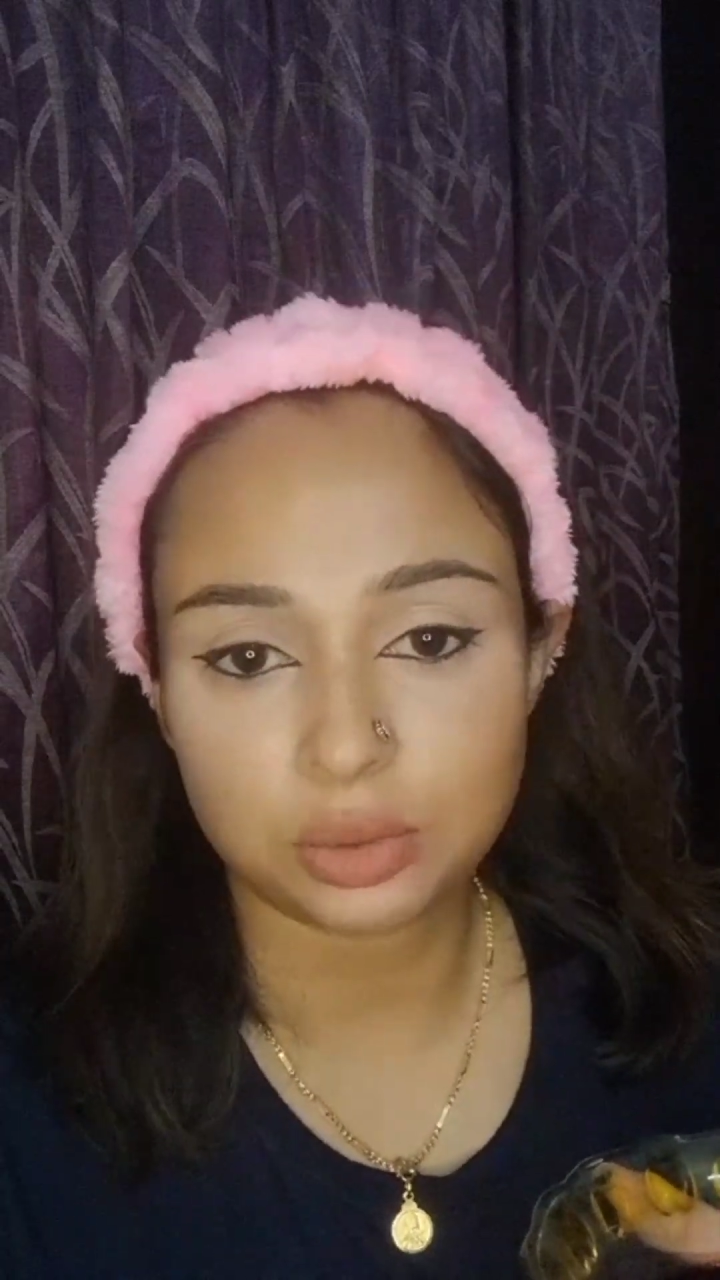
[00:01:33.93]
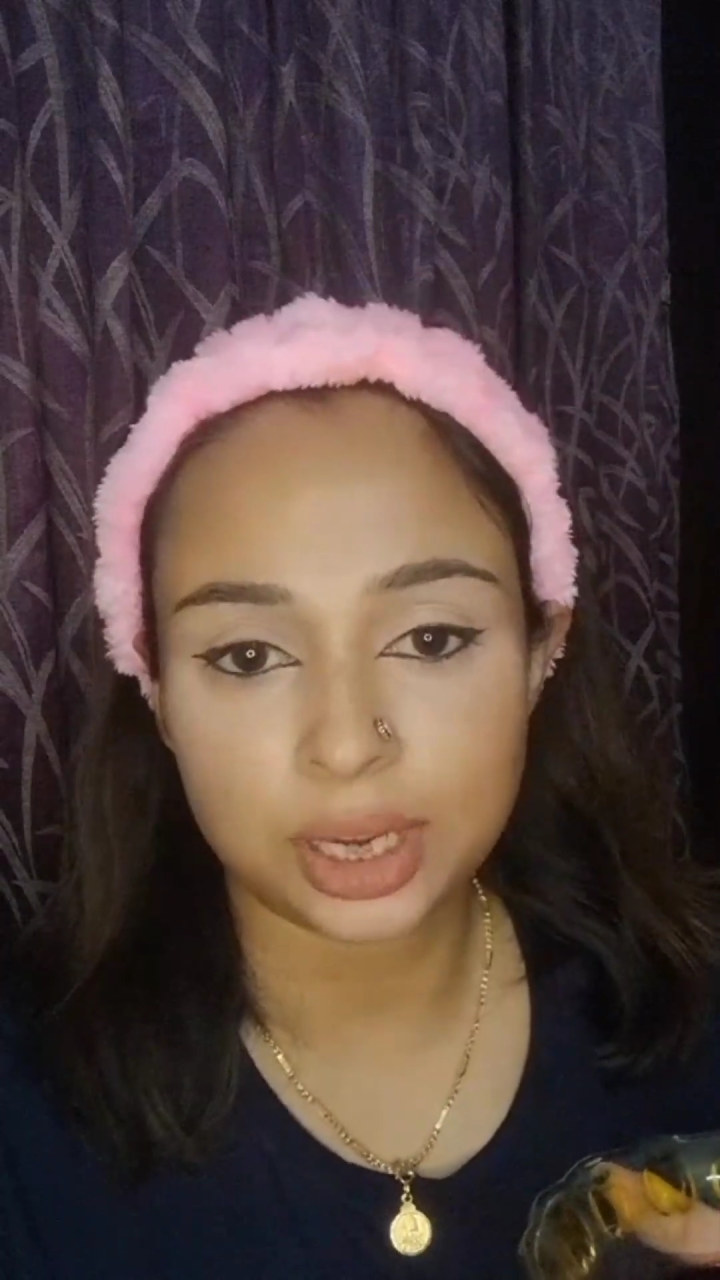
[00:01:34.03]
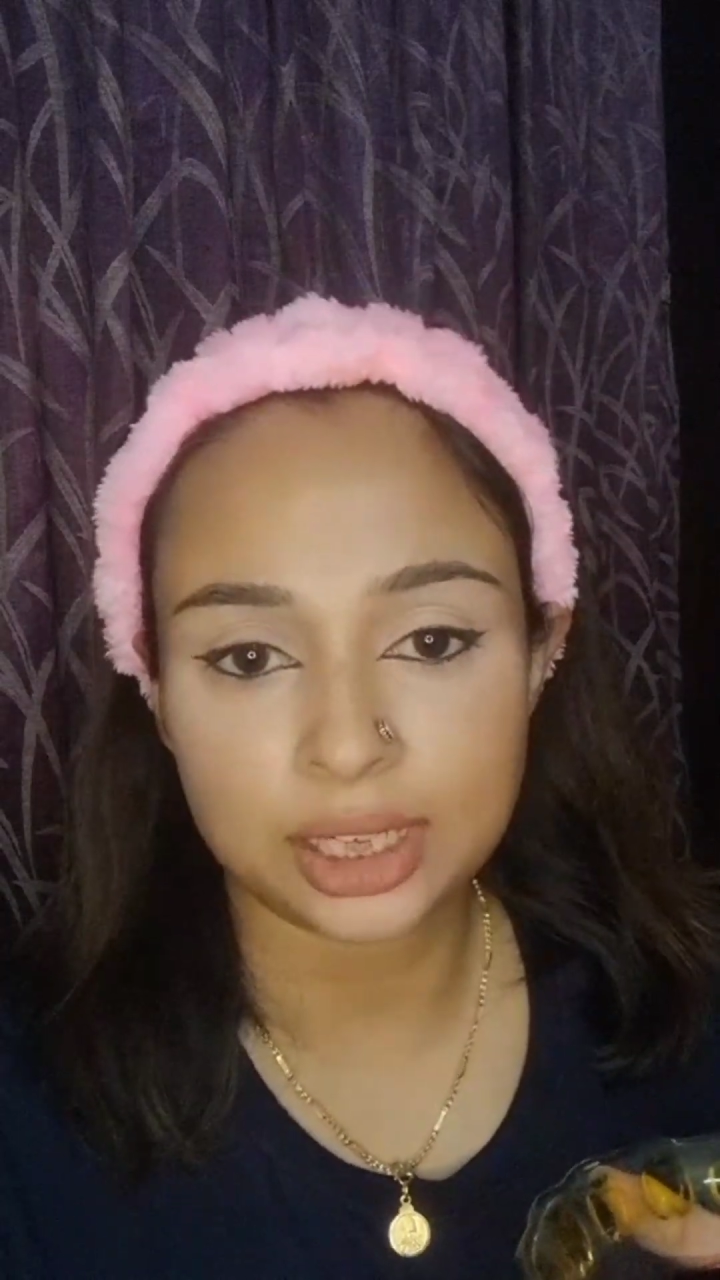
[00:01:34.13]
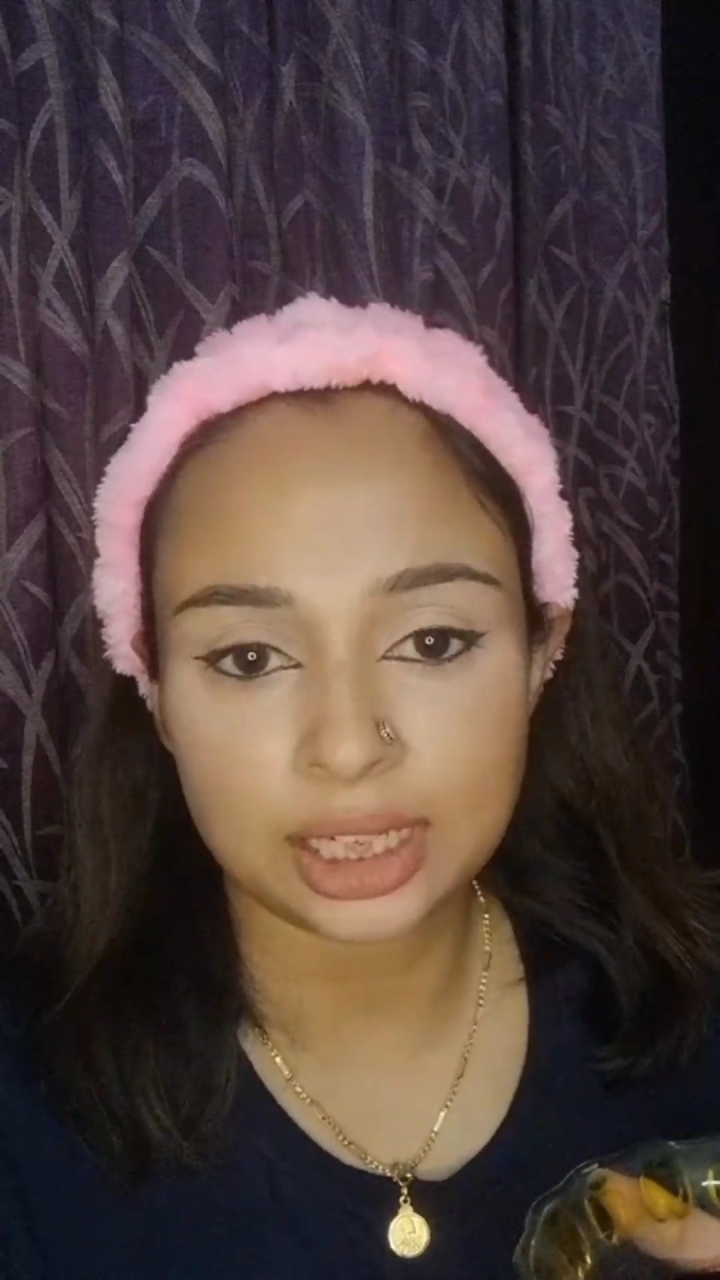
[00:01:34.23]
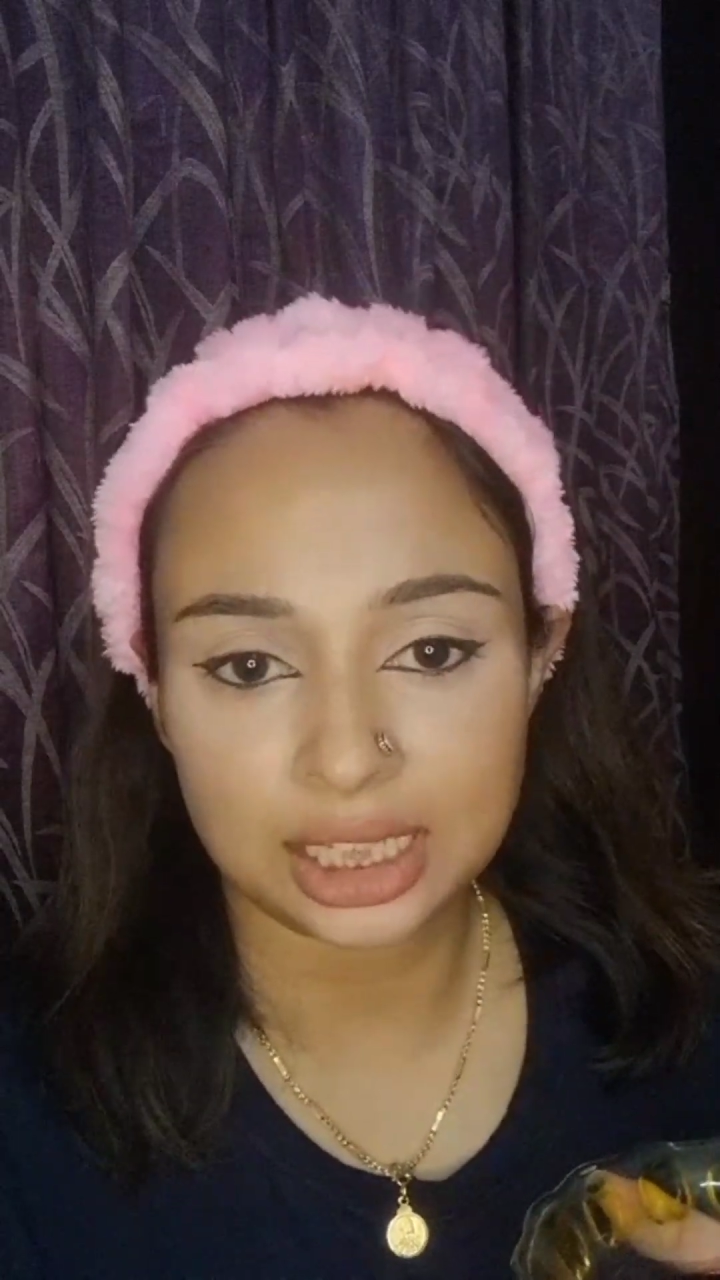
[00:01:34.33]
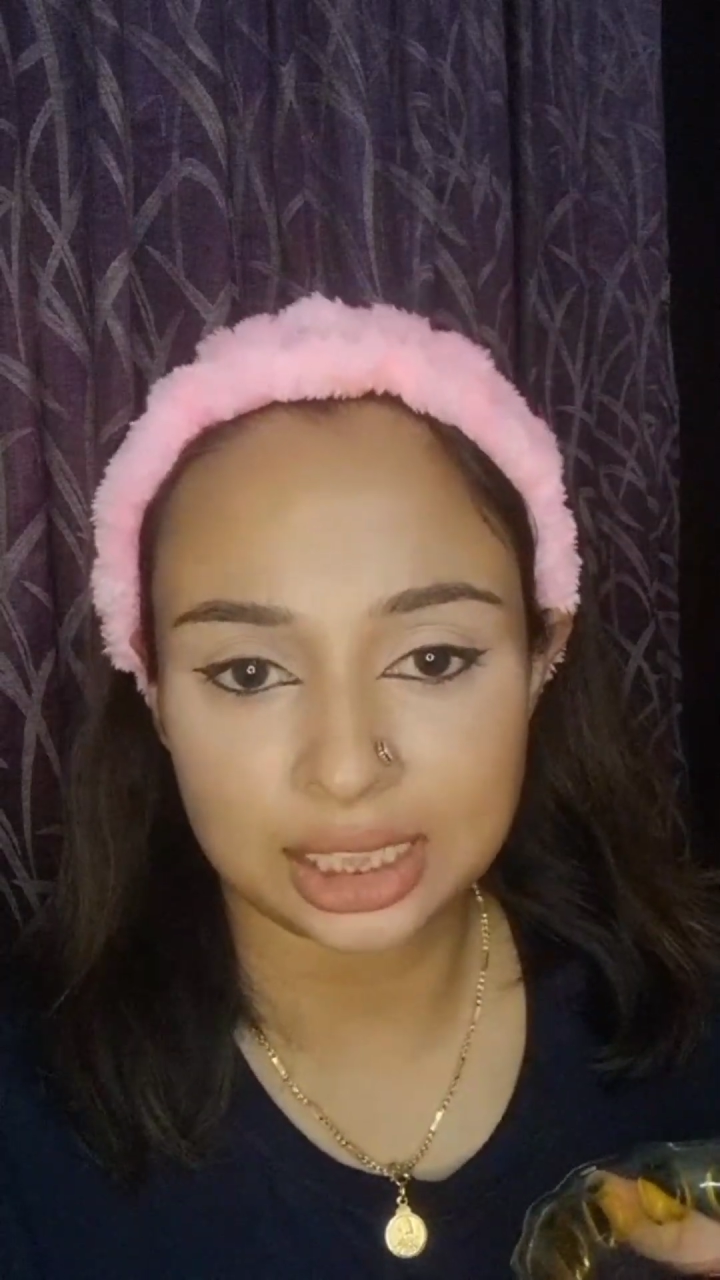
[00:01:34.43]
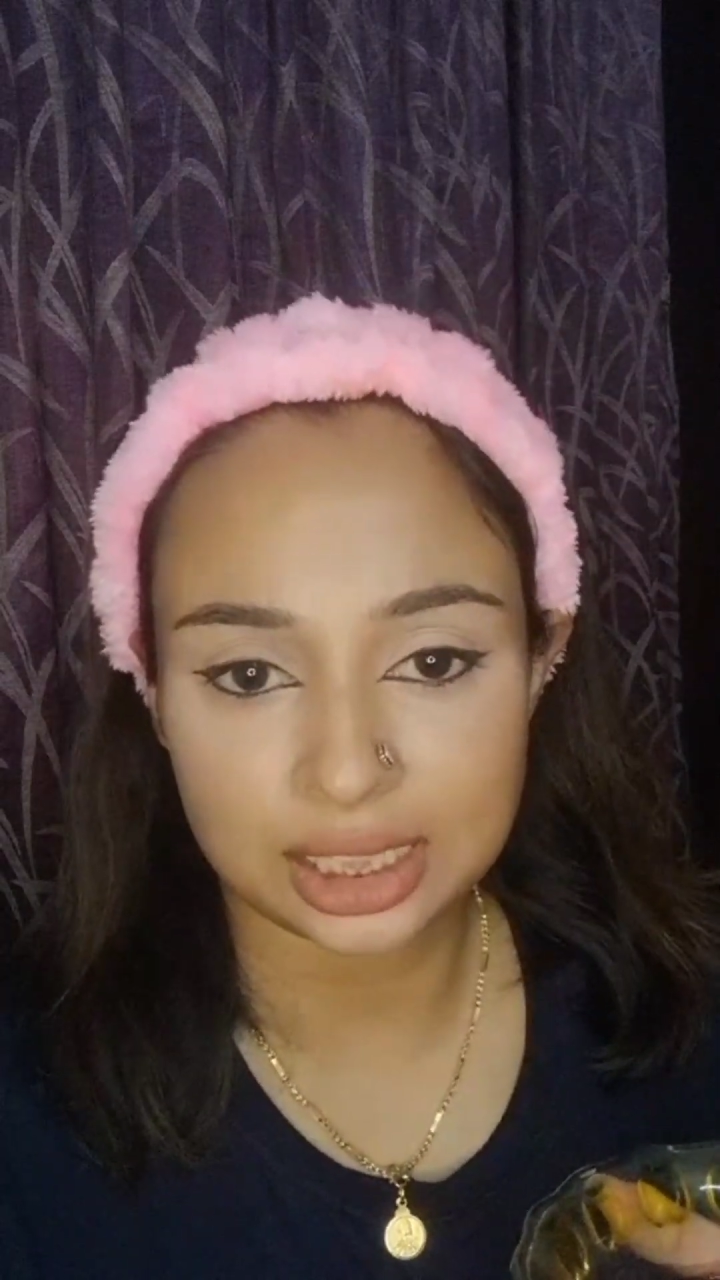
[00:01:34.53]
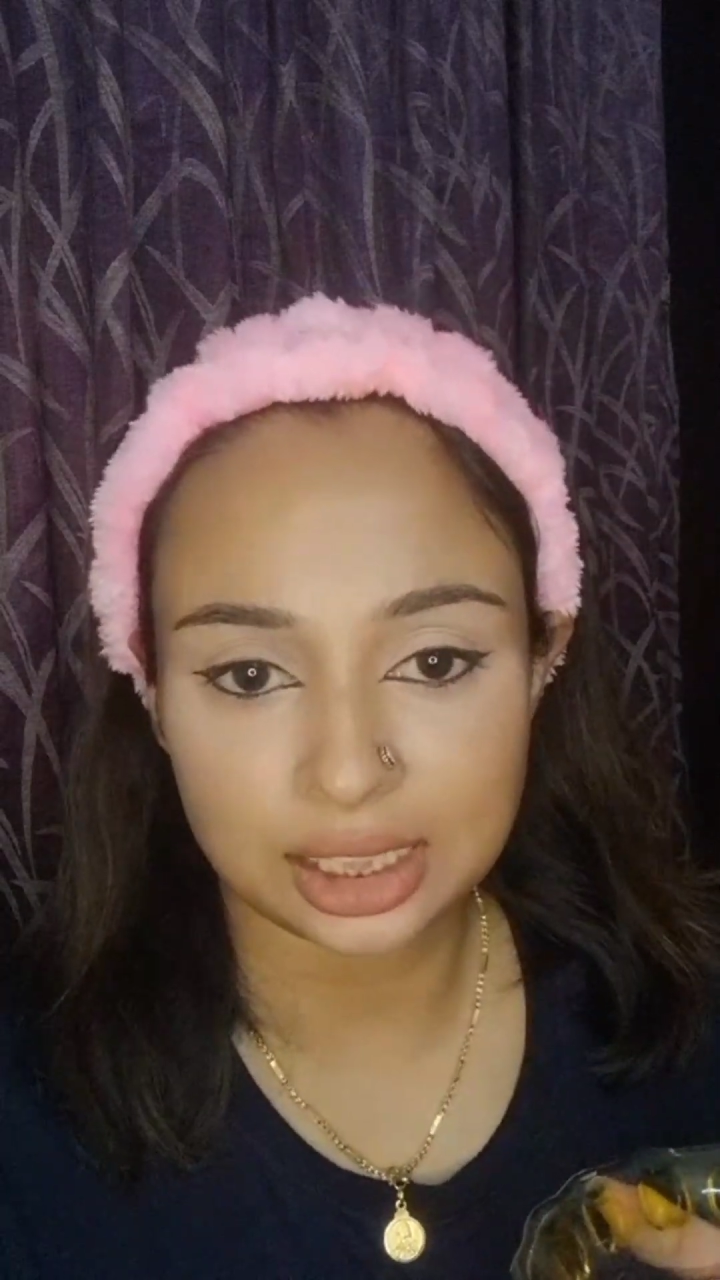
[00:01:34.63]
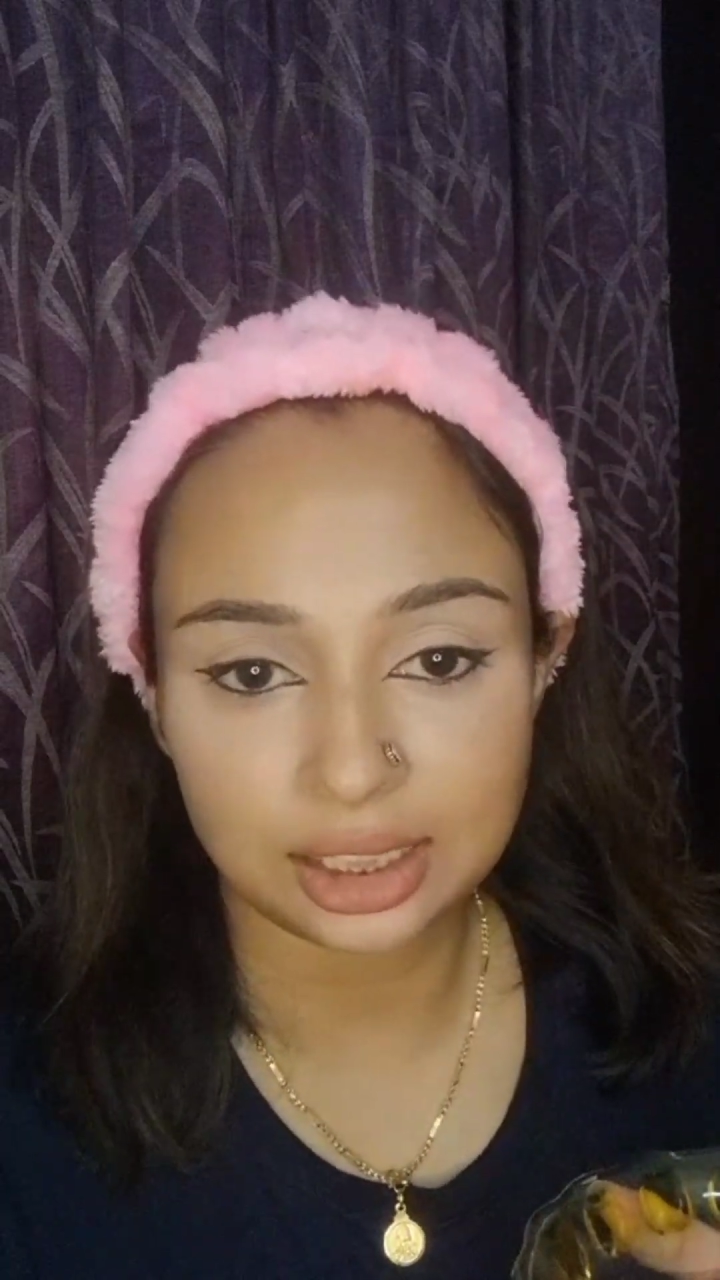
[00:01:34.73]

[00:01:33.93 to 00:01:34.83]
one is